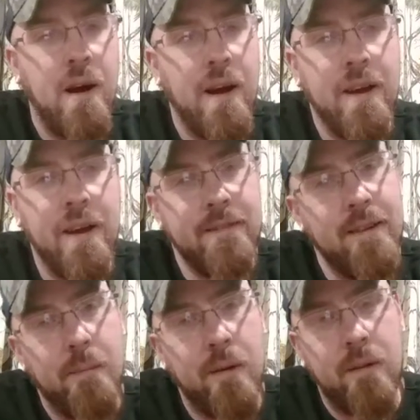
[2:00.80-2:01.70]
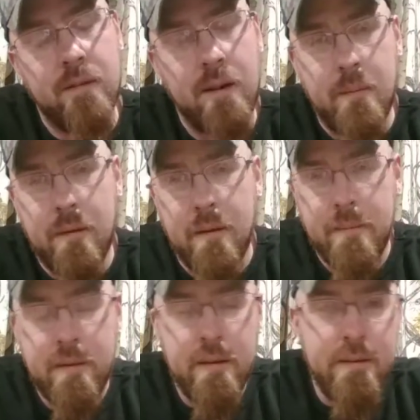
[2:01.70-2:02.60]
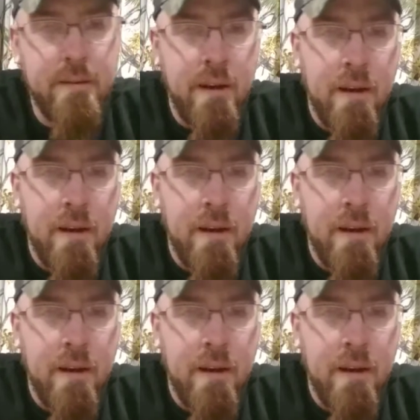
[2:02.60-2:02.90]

I got something else coming up too.